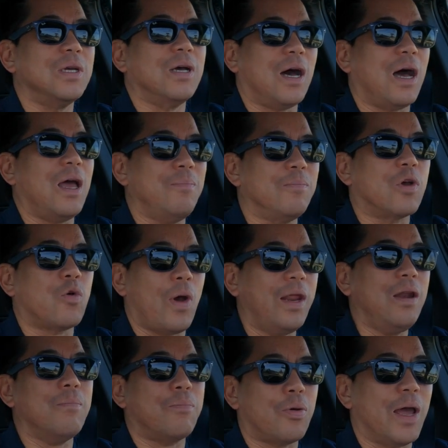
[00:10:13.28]
I'm
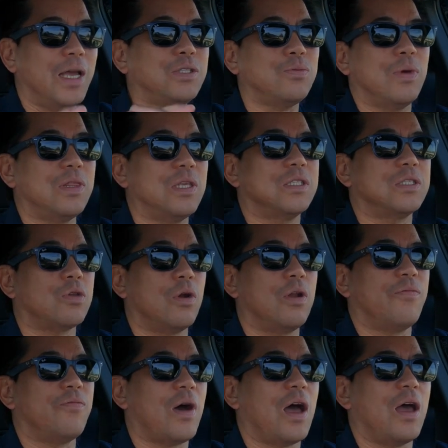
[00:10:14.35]
quite impressed with this
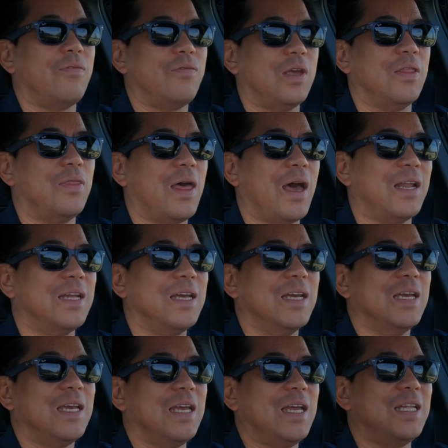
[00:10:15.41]
35 in that
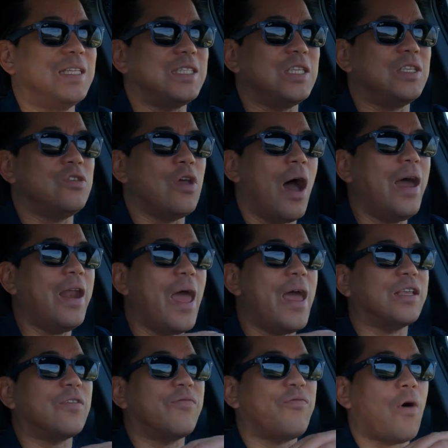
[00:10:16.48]
it's not
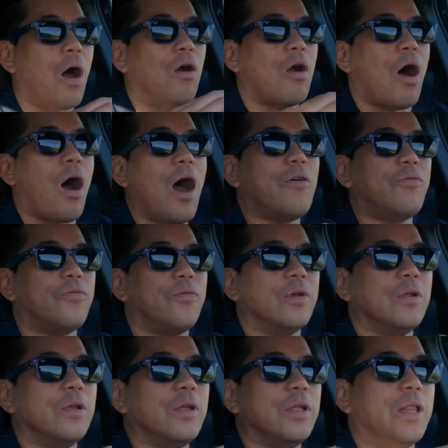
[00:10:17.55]
as far off.
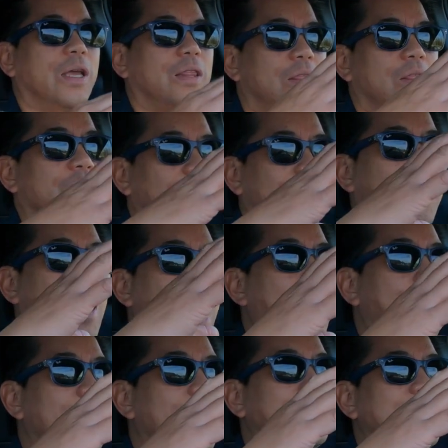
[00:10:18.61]
Like, the
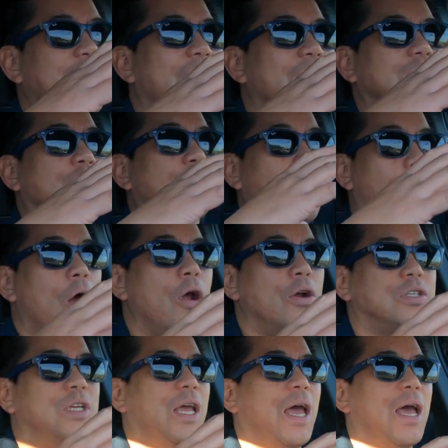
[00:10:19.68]
gap isn't as
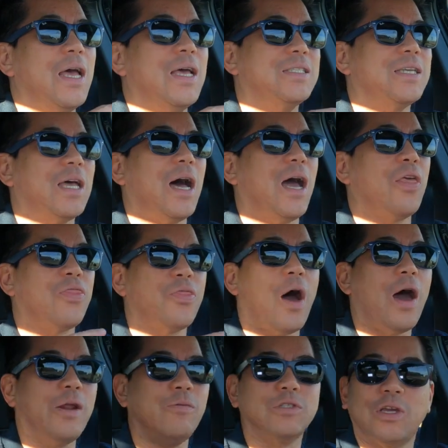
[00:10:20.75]
large as I
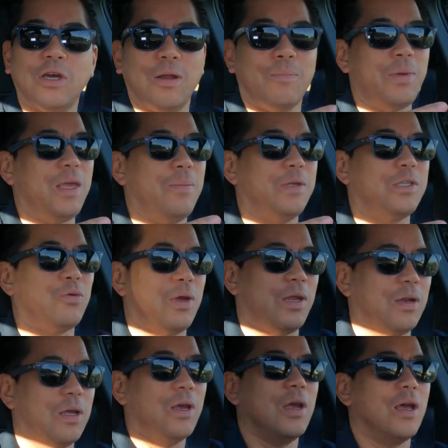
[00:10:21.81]
thought it was going to be
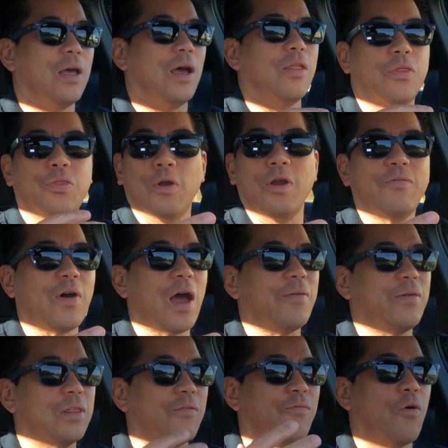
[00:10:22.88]
between the
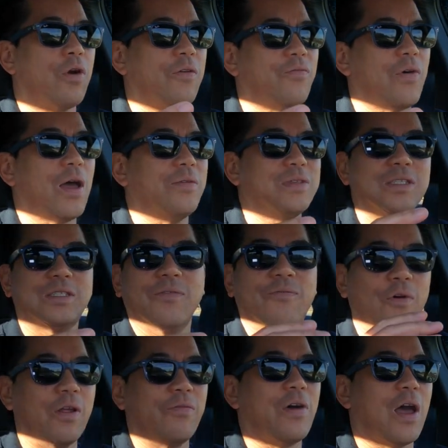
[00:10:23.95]
35 and the 45, since the
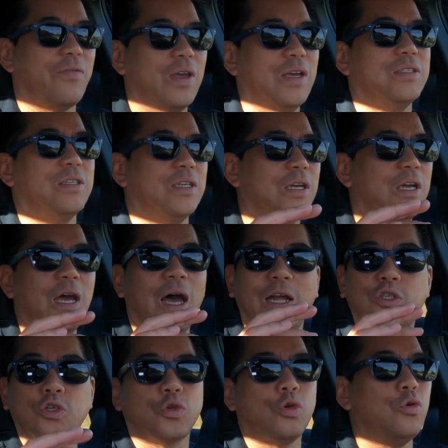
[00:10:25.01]
45 is
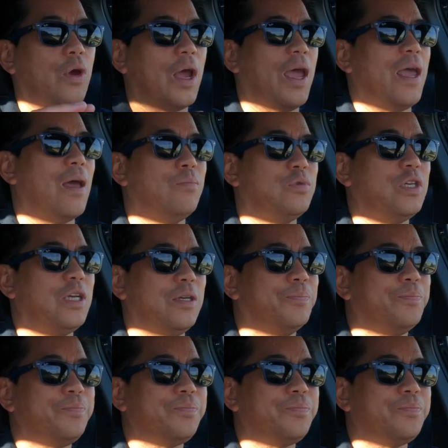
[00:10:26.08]
a true AMG.